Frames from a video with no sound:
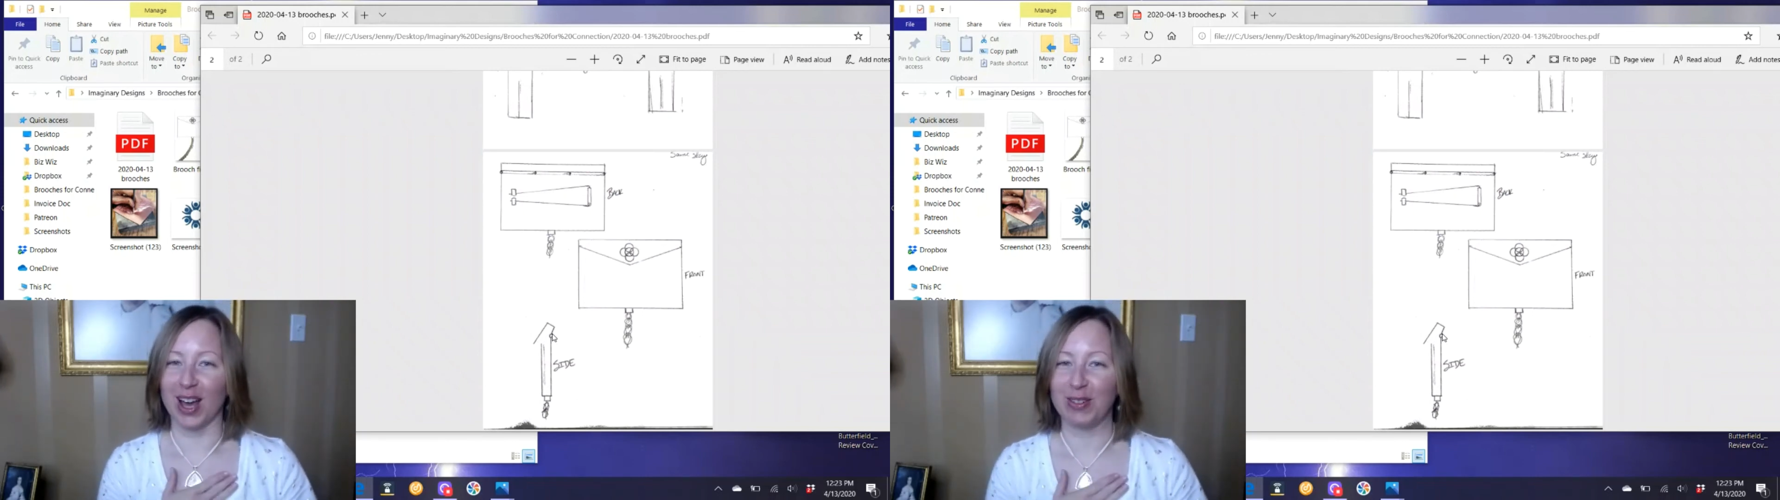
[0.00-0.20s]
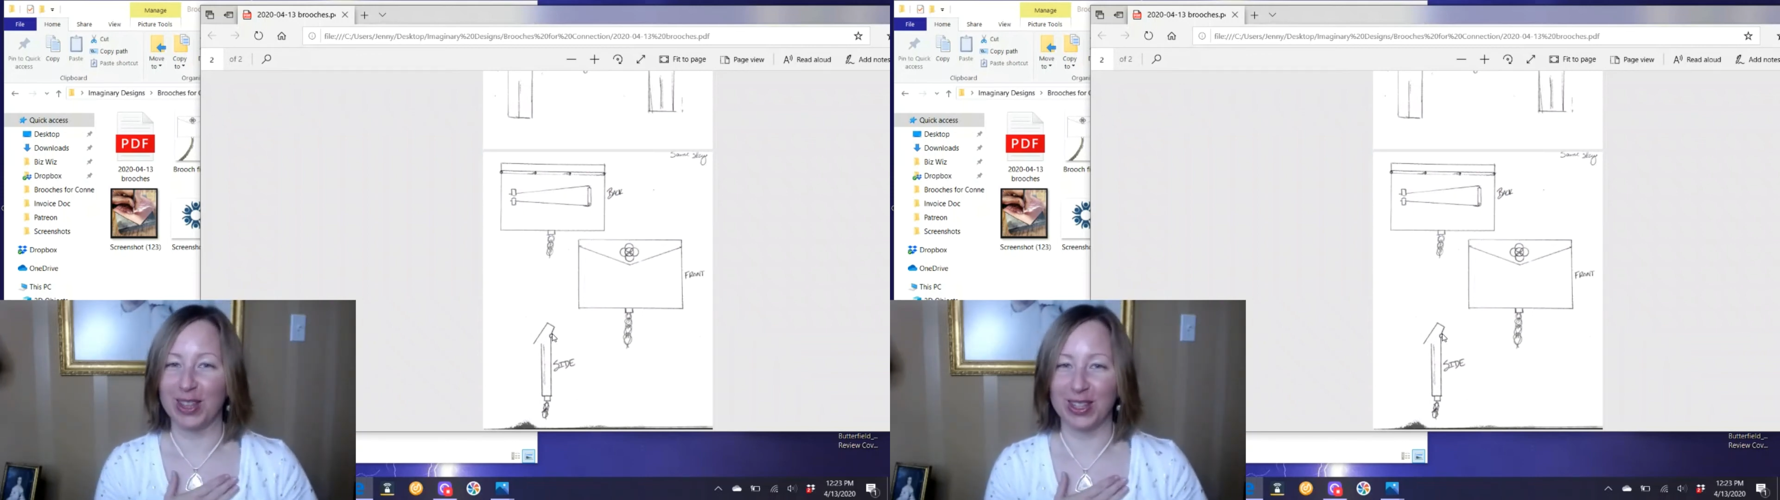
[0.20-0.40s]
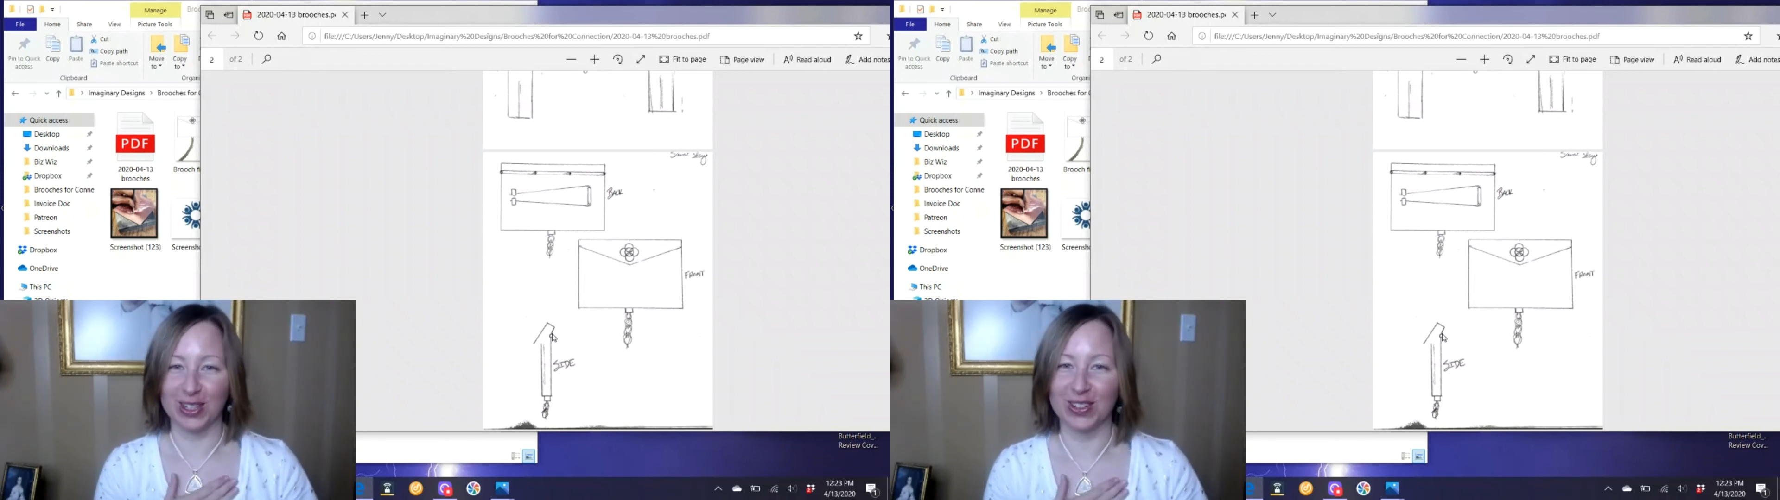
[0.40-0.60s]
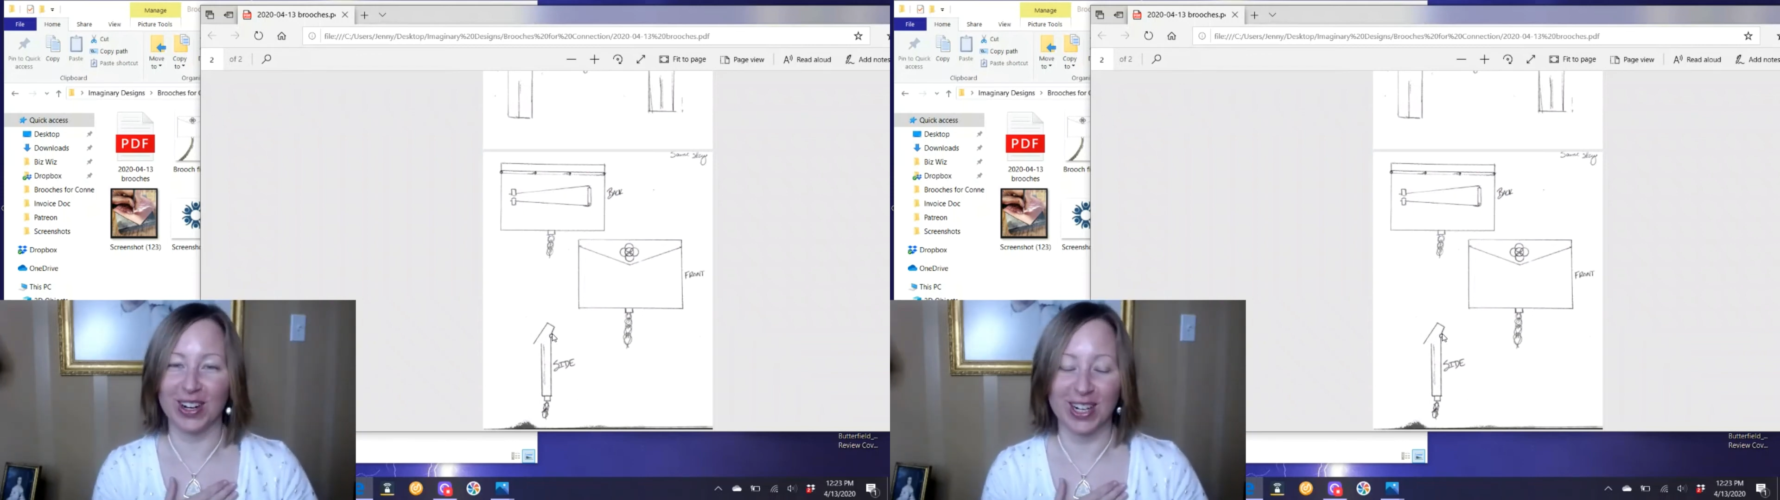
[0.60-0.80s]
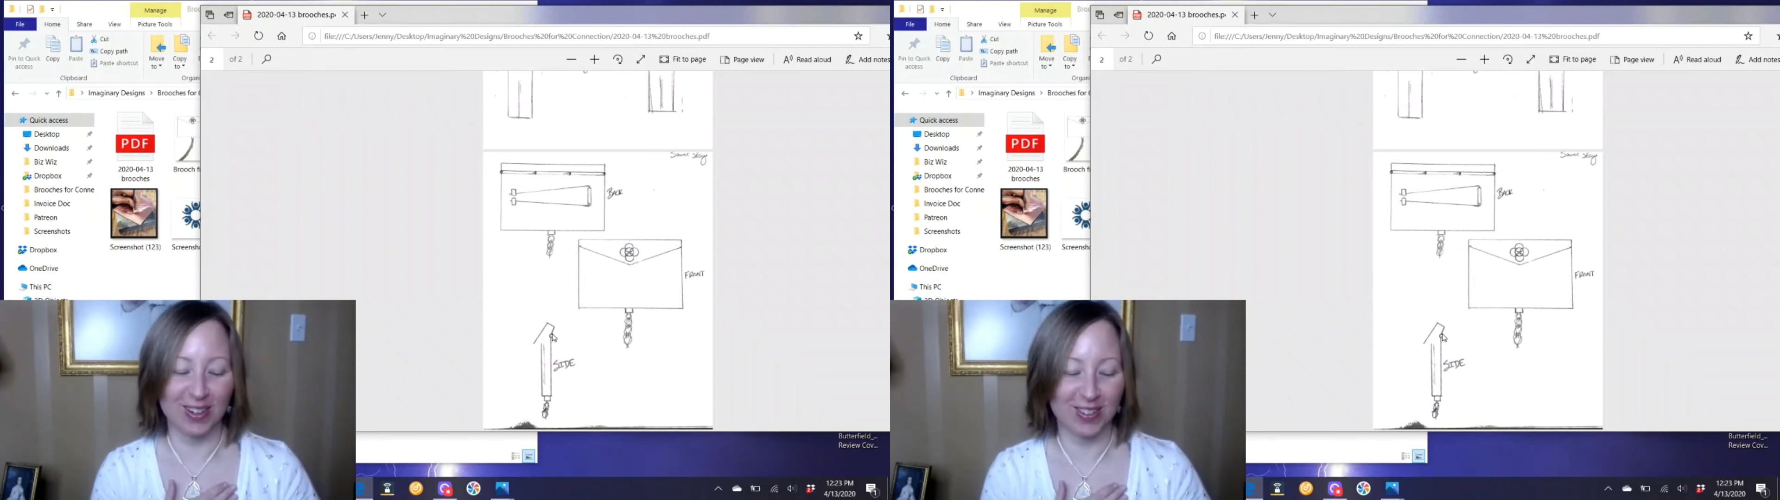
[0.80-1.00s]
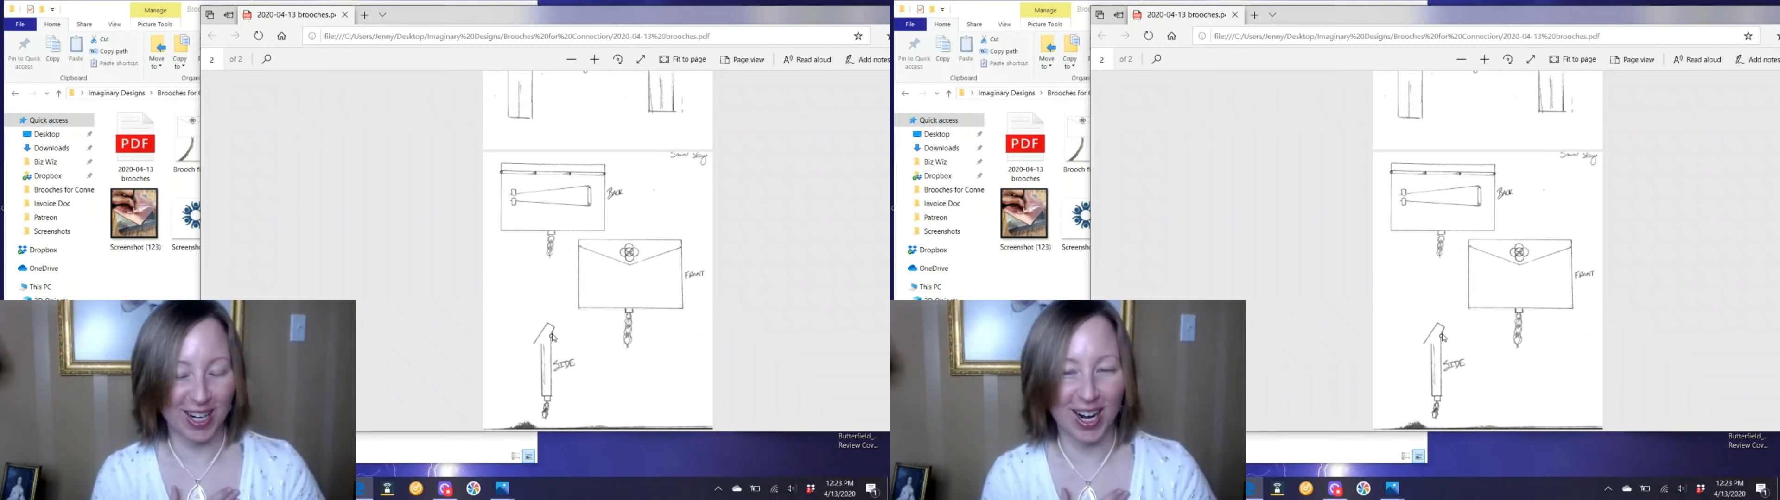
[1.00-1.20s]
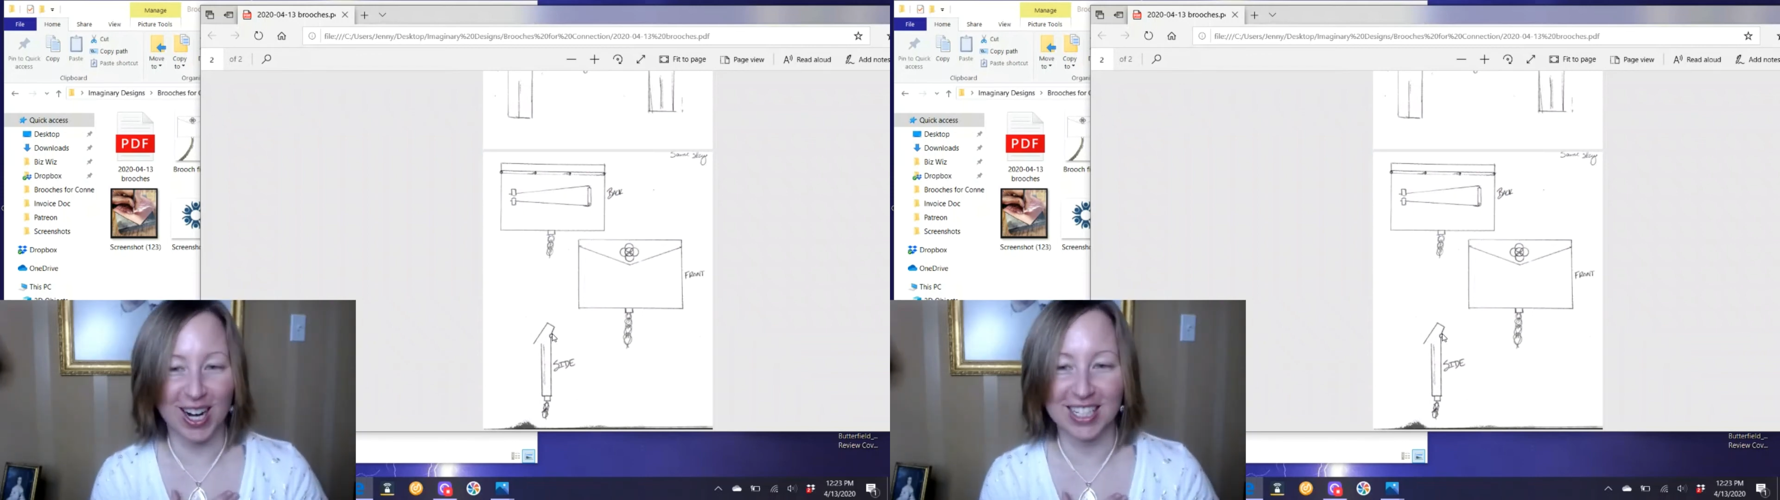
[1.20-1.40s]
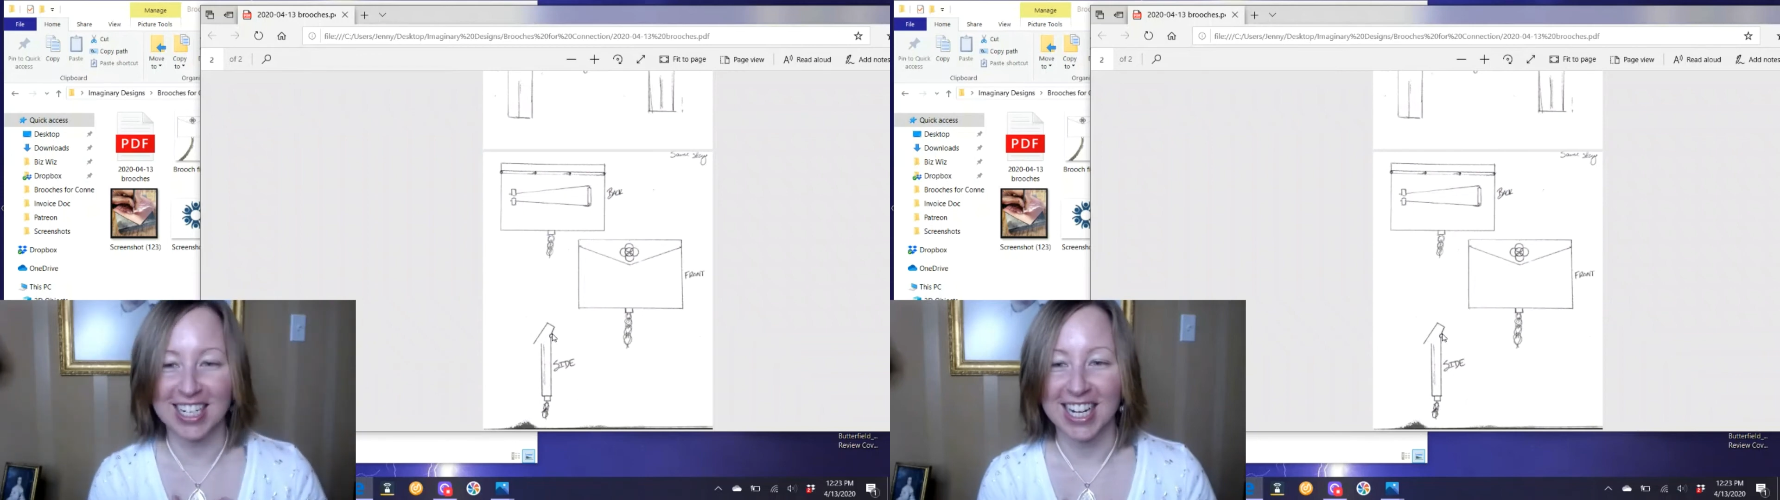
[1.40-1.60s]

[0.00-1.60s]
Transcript: with you right over your heart.